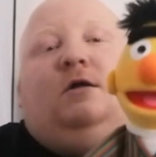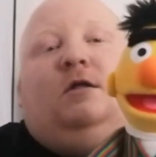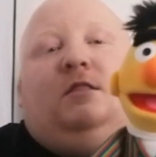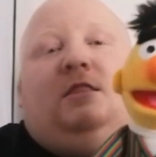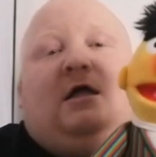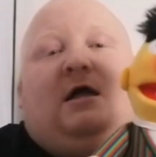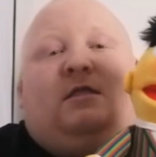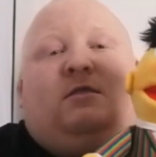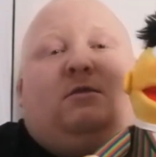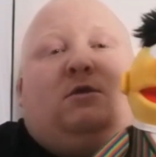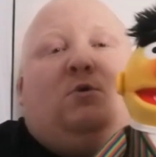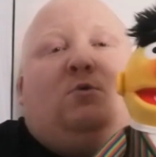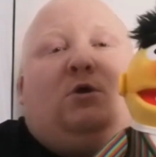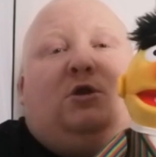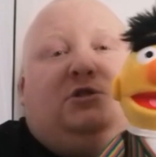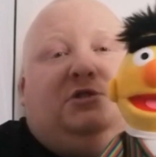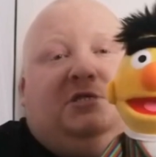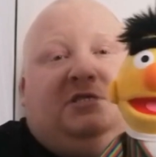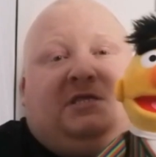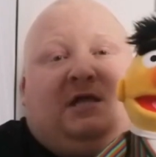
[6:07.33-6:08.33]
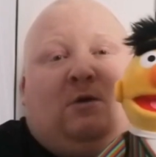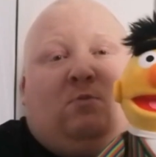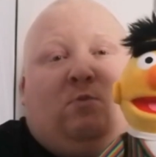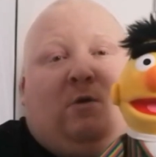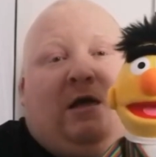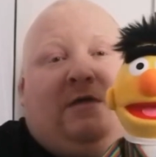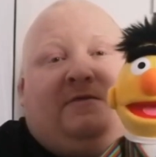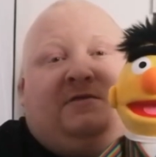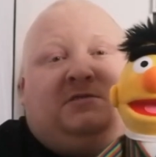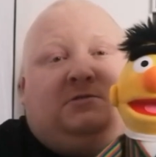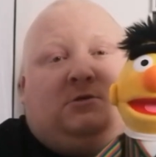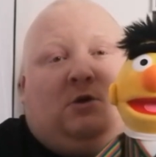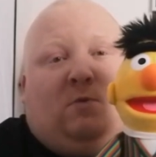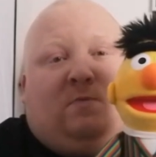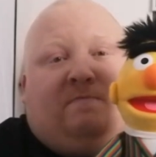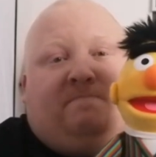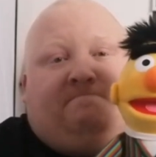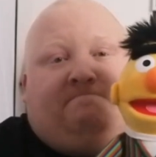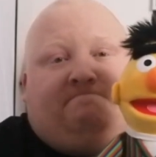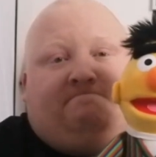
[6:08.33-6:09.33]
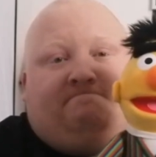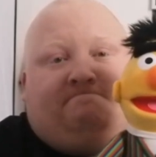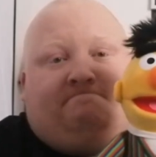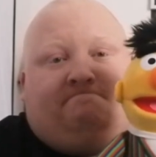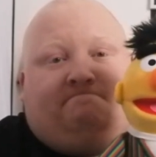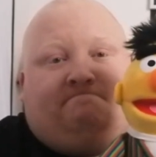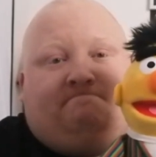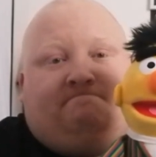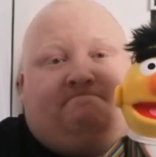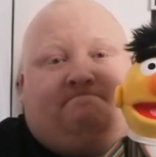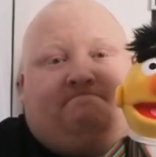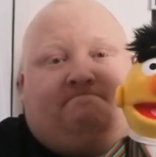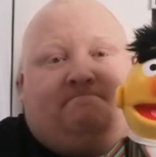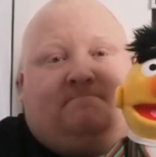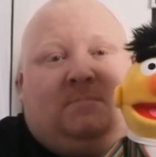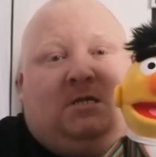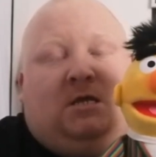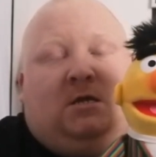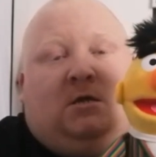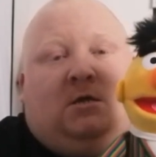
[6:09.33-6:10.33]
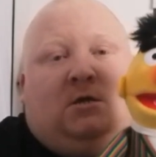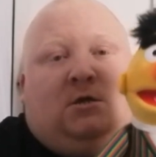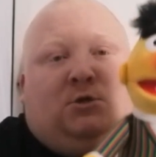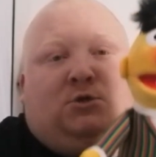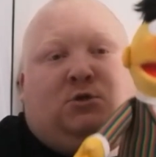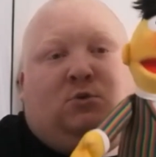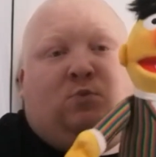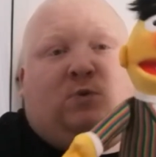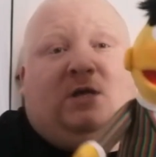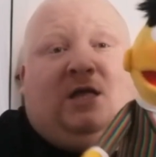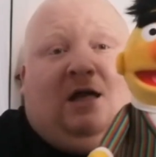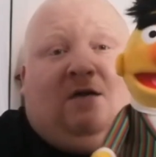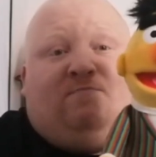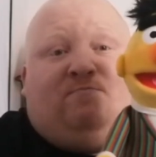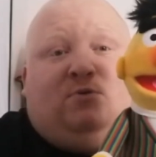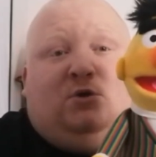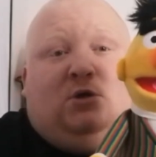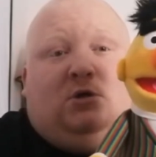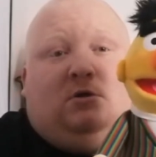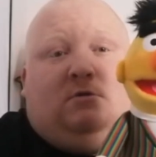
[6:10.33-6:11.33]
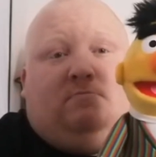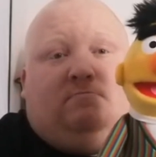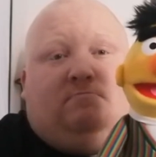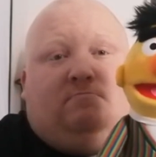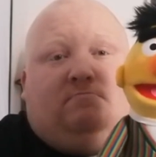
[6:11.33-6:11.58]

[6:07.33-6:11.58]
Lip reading: then you will understand where this is going. So we have Bert.